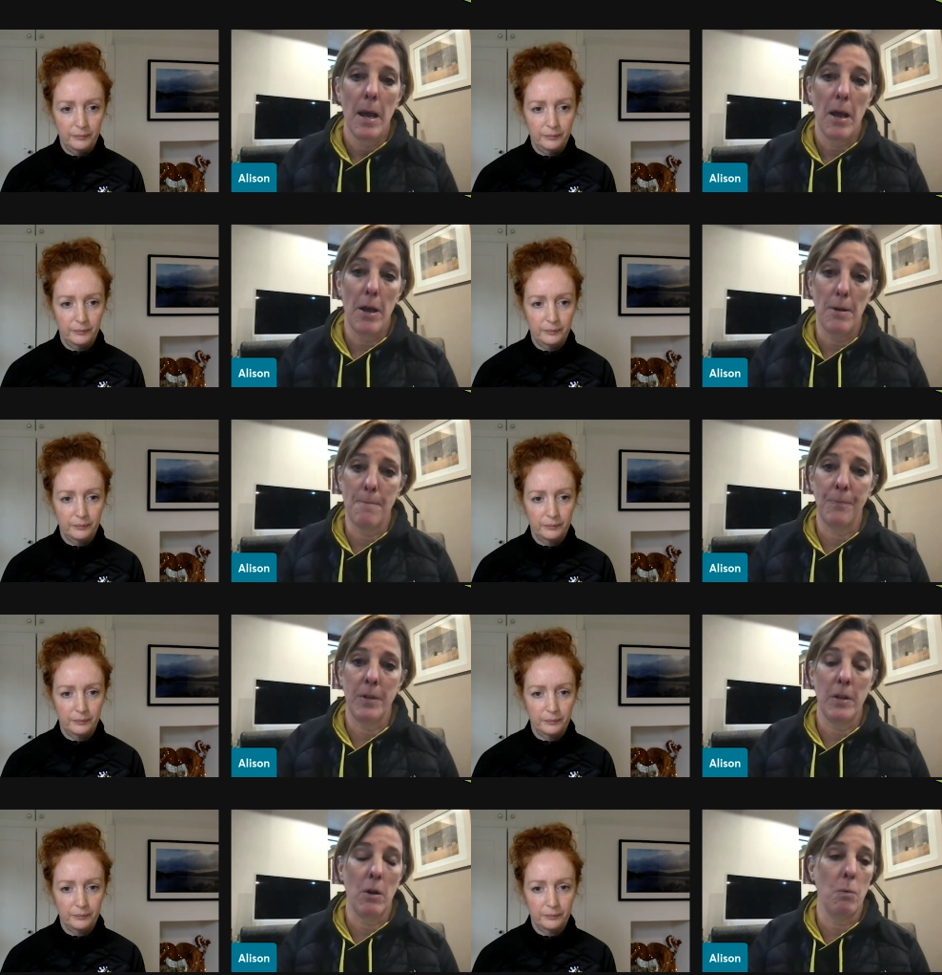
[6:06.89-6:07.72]
Speaker 1: Um,
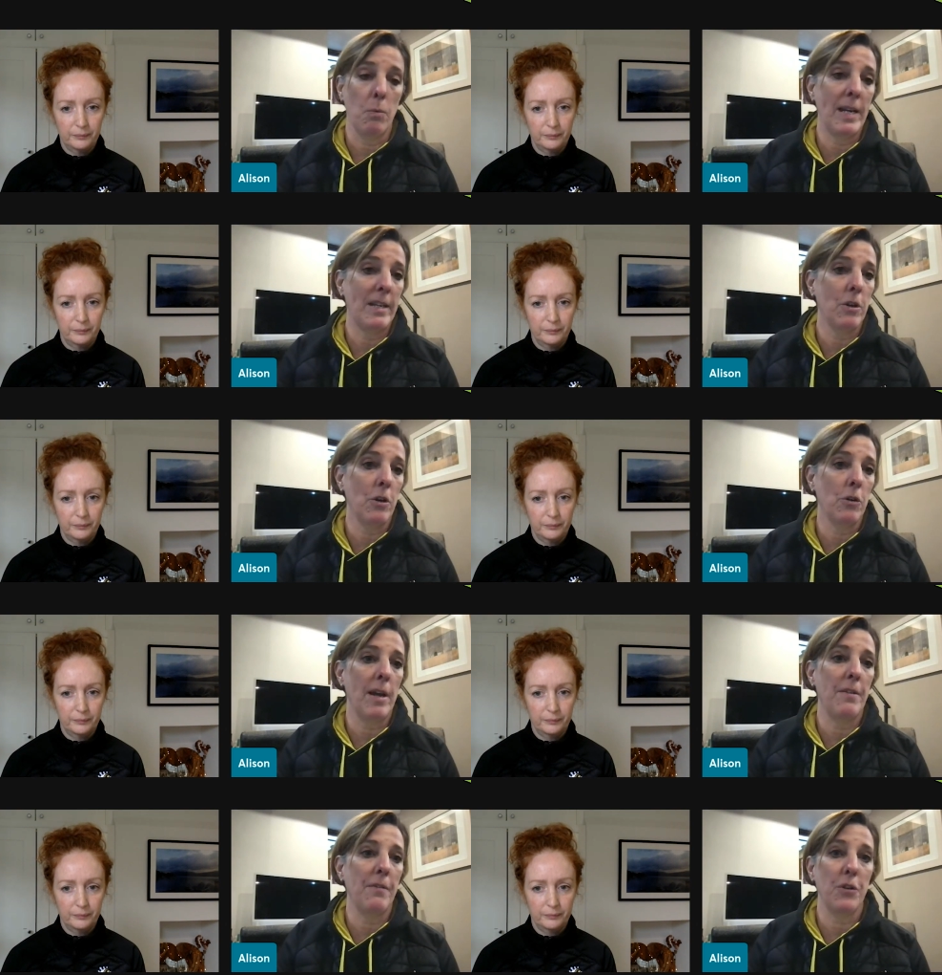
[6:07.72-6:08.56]
you know, wheat's not
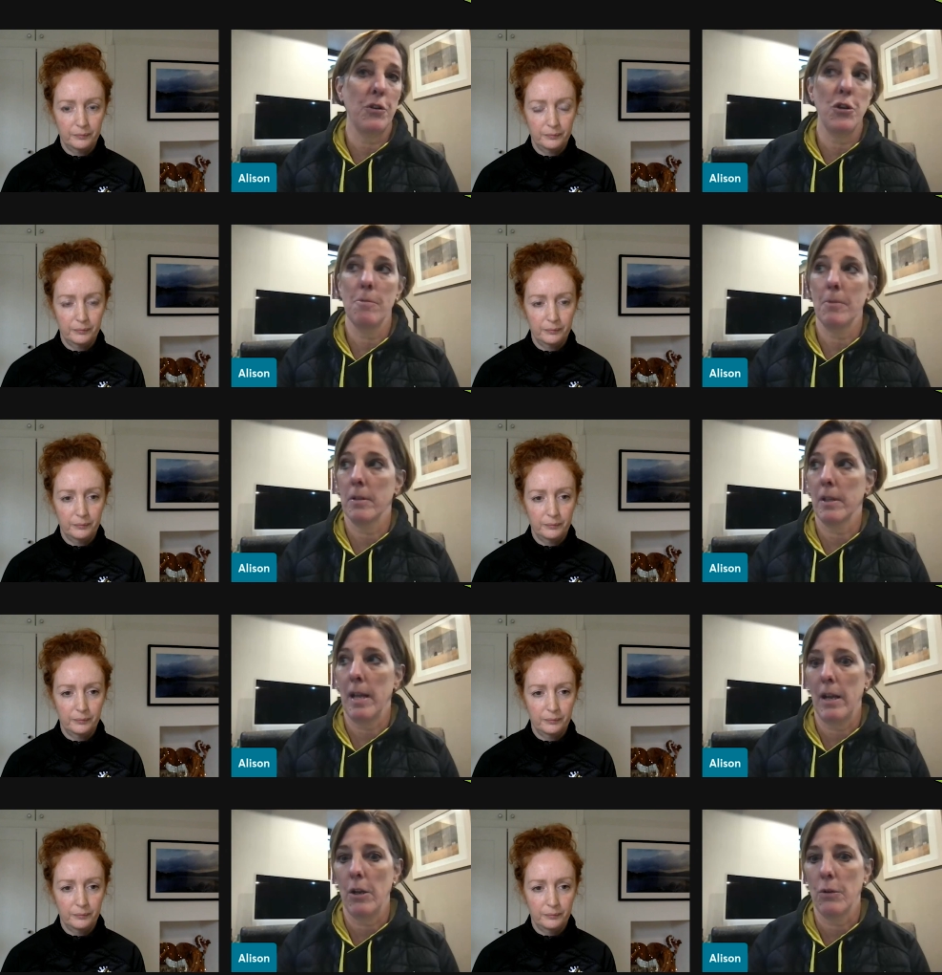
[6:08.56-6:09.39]
great for humans,
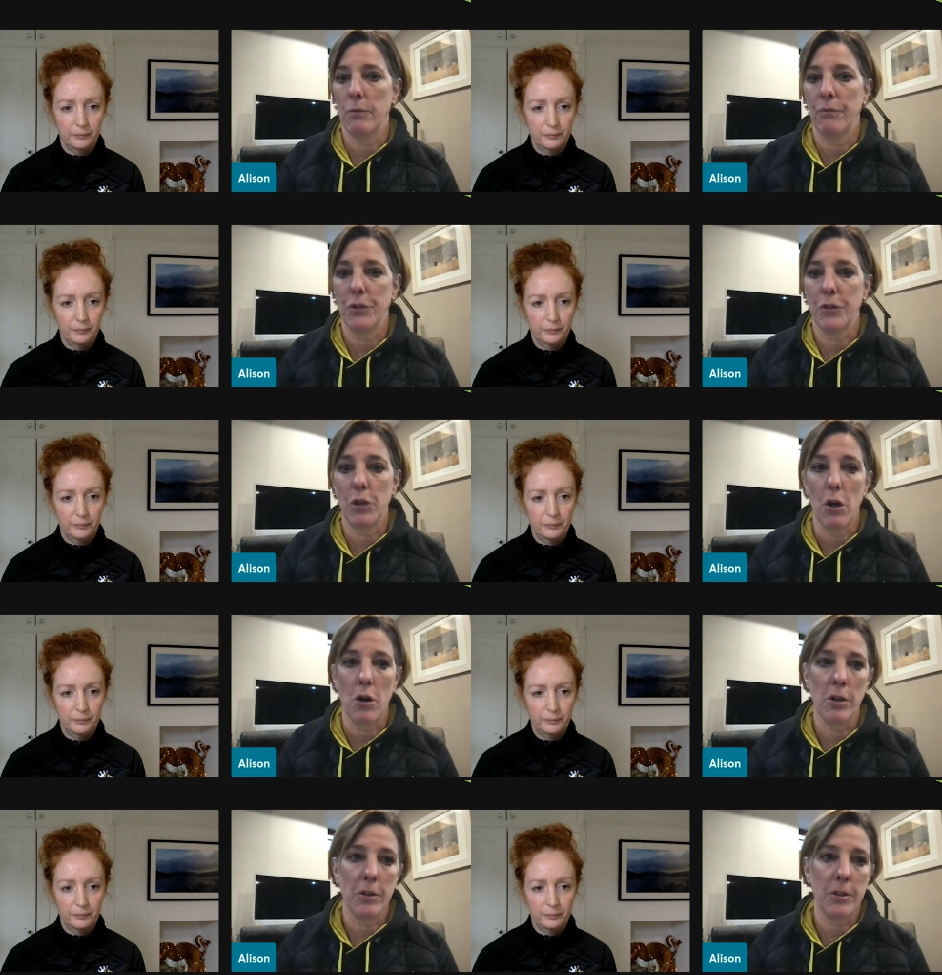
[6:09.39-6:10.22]
let alone for
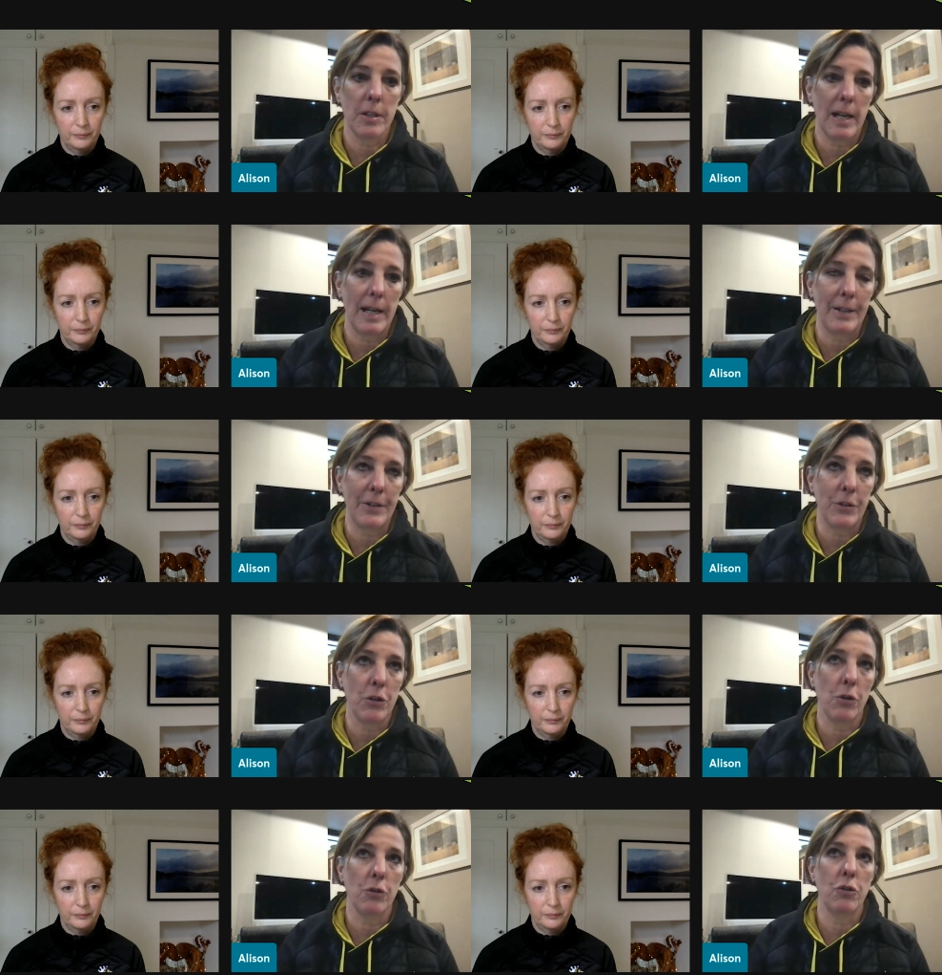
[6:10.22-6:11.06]
dogs, and
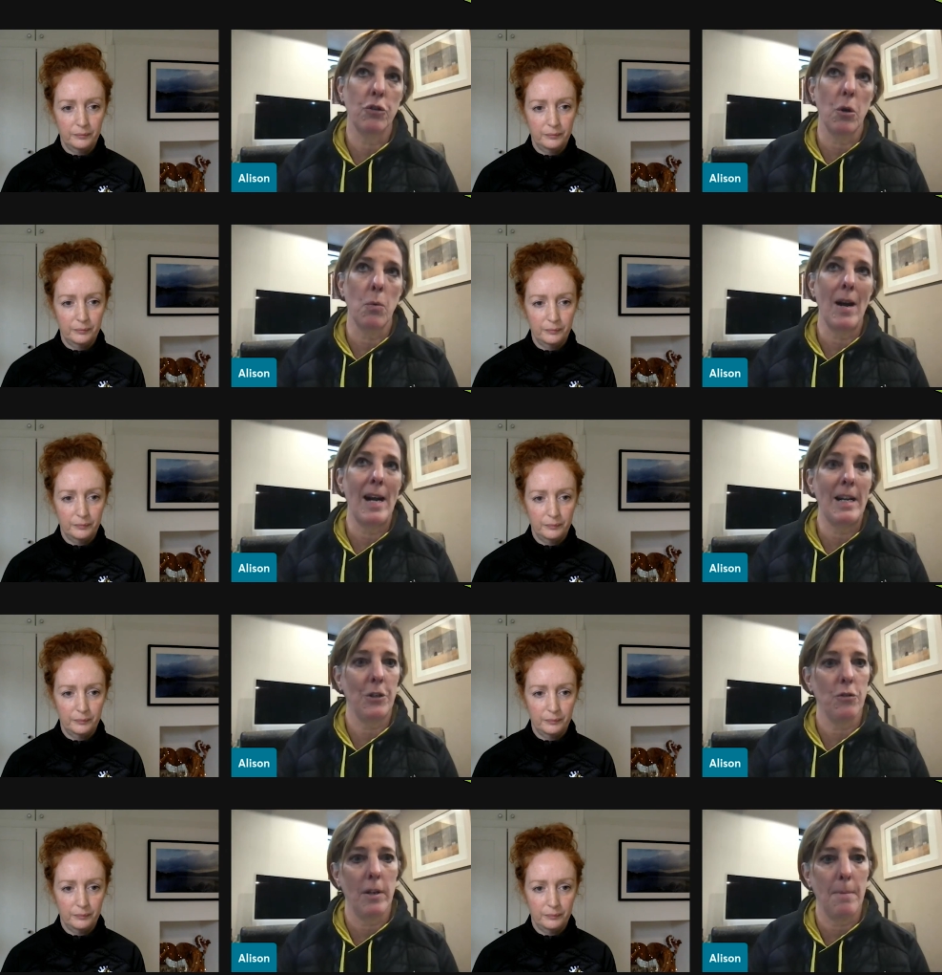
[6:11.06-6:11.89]
dogs don't
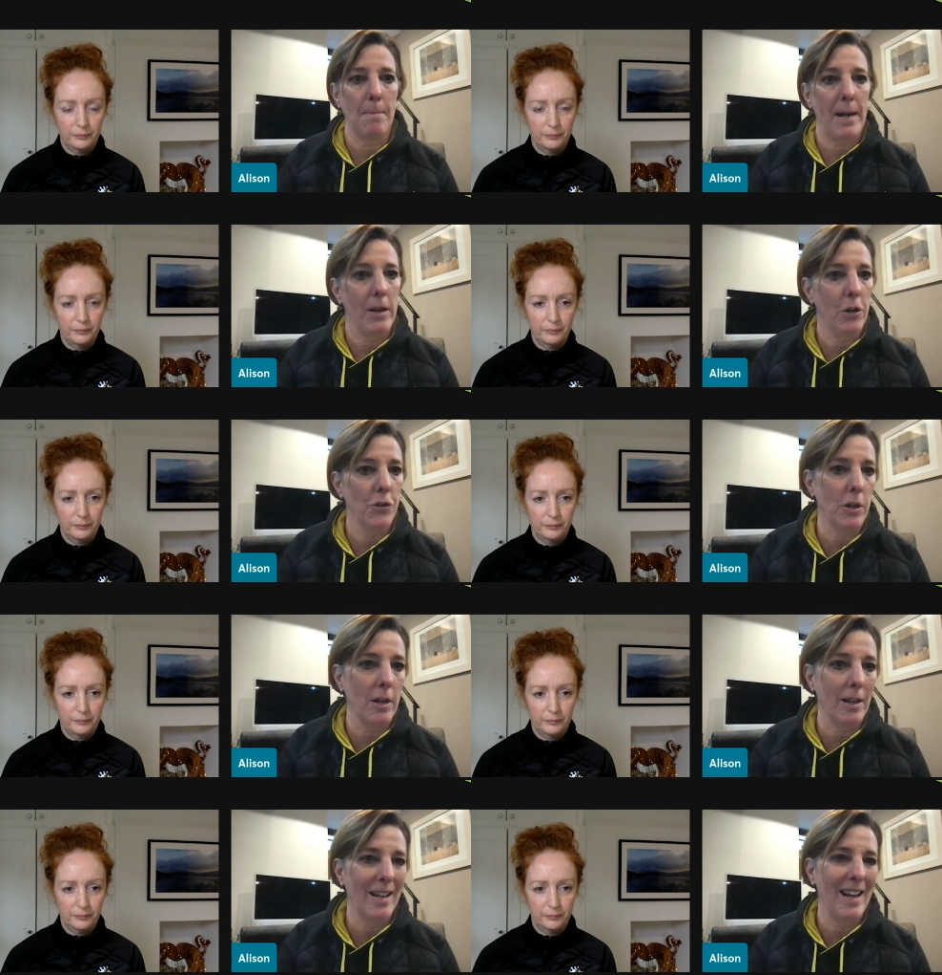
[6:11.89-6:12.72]
actually
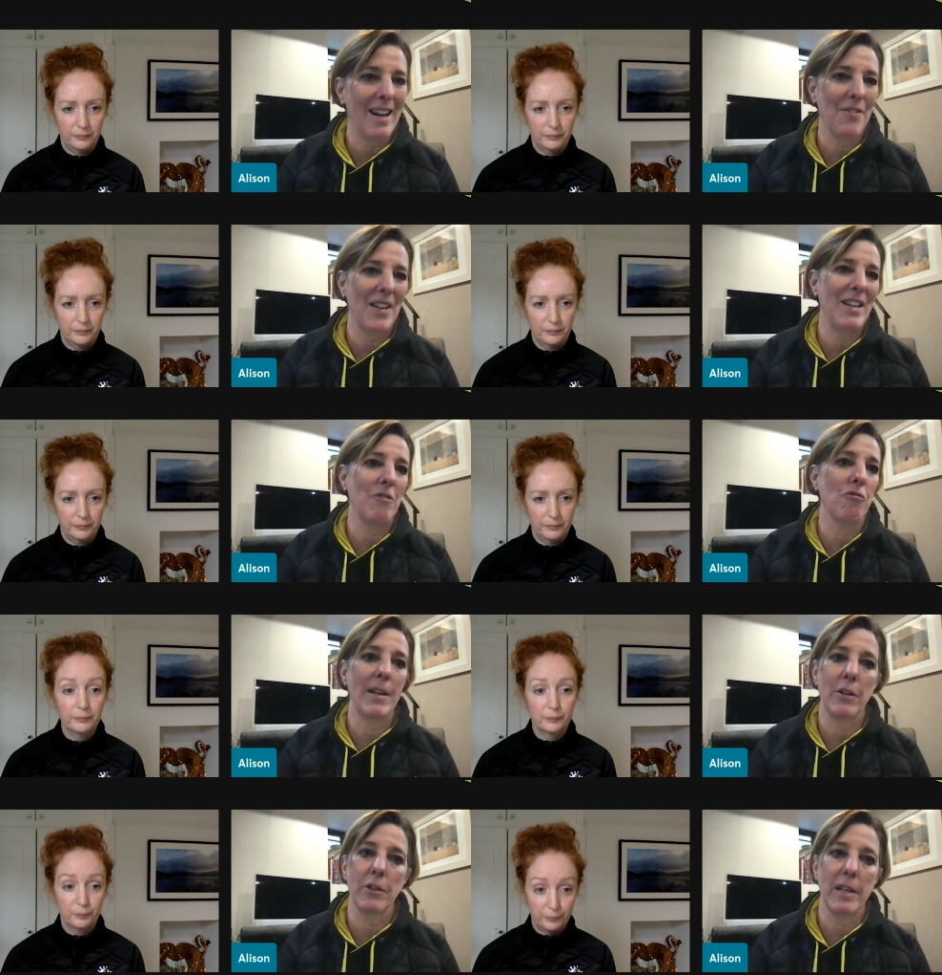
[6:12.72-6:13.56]
biologically have any
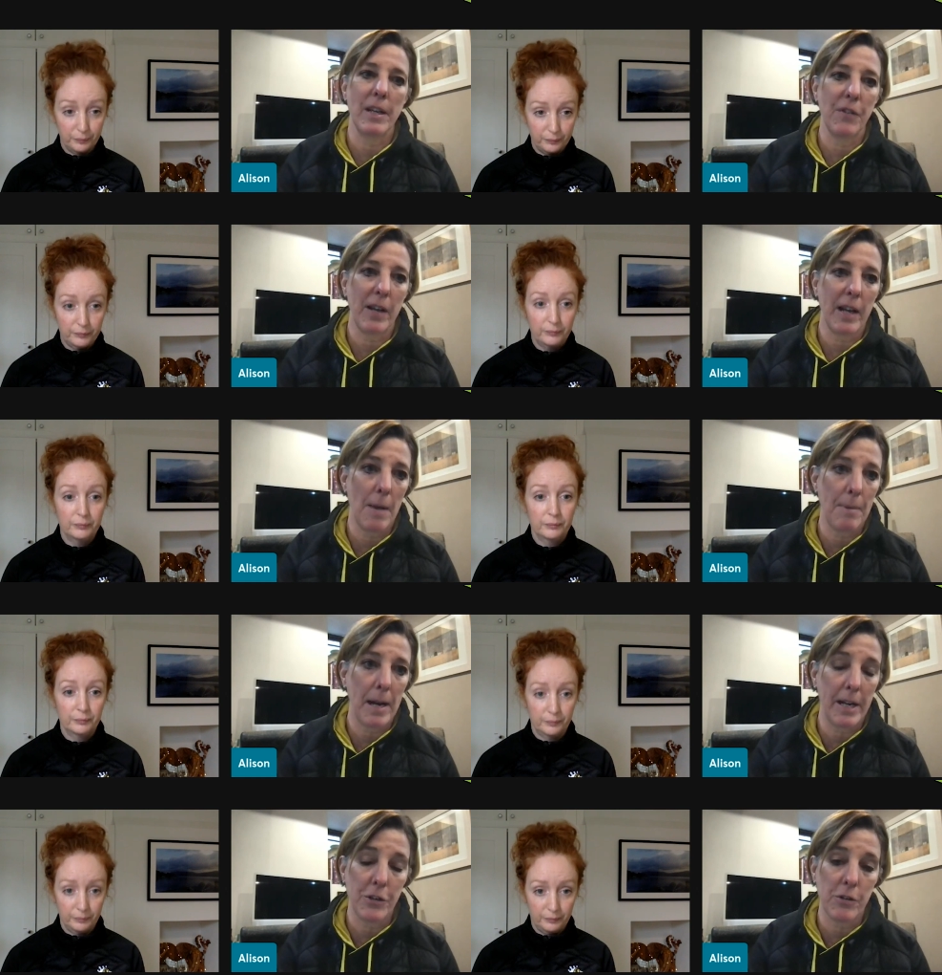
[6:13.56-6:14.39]
real need for
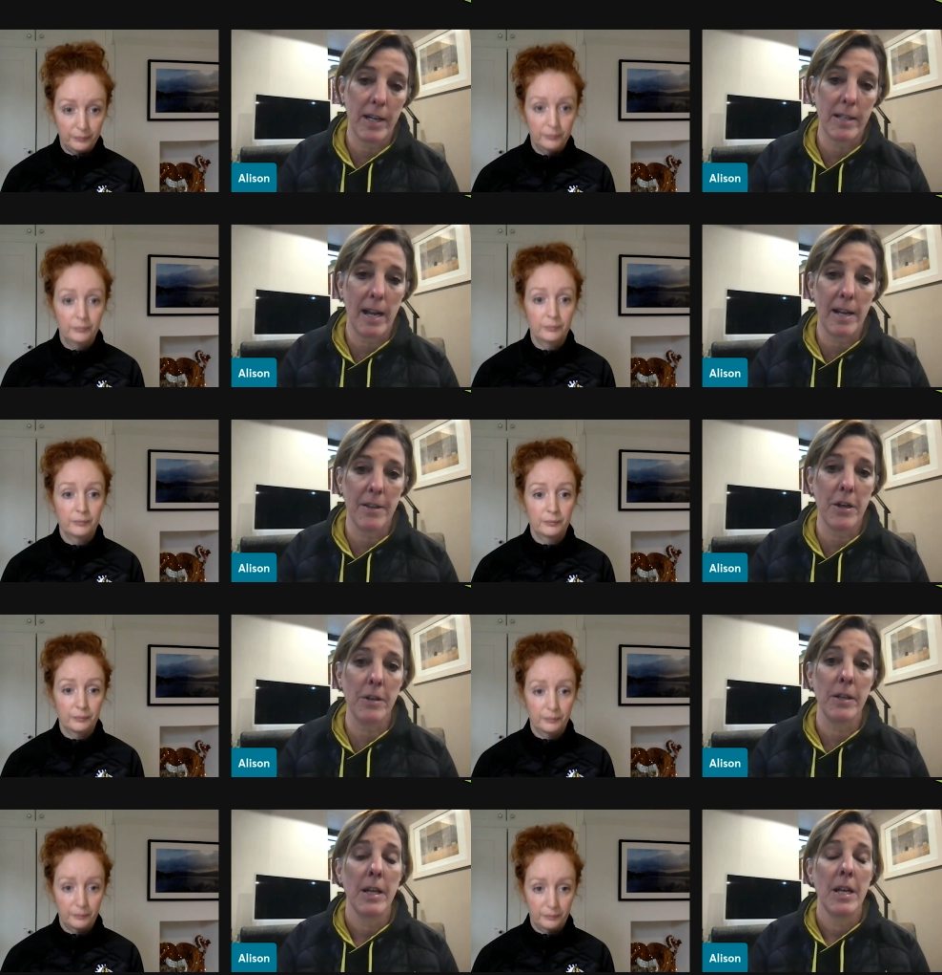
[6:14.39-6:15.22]
carbohydrates
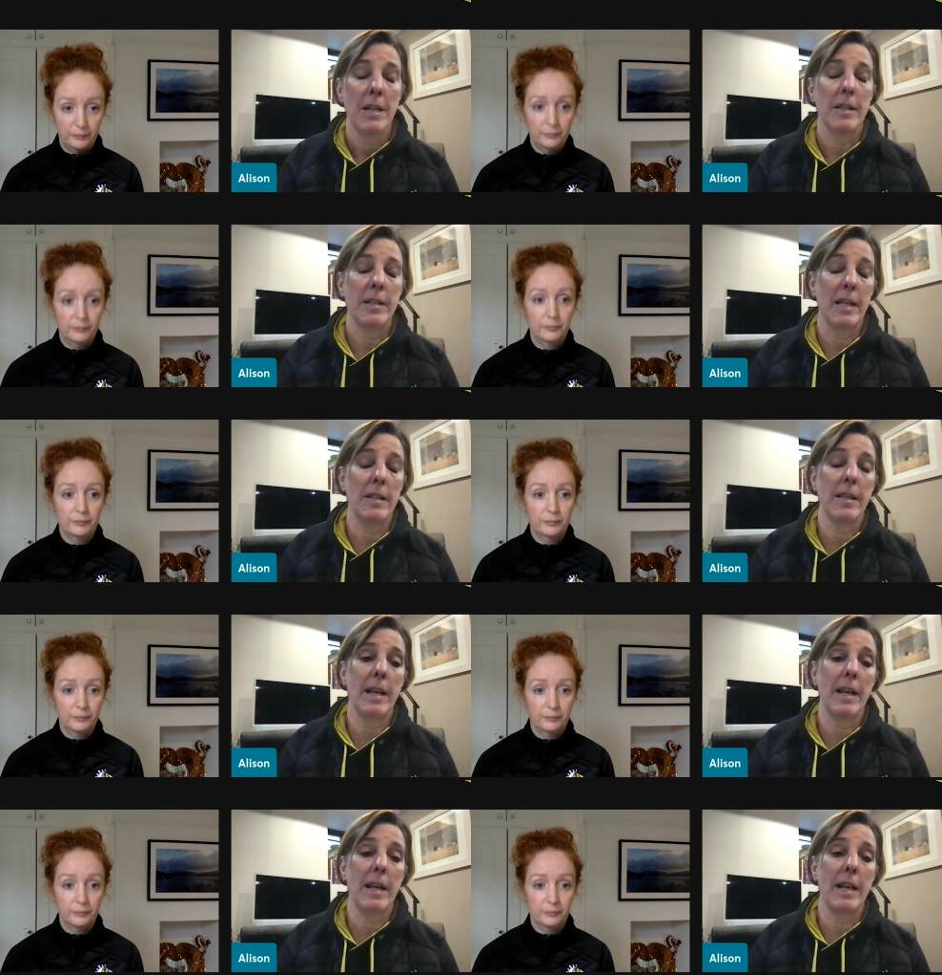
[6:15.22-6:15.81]
either. They tend to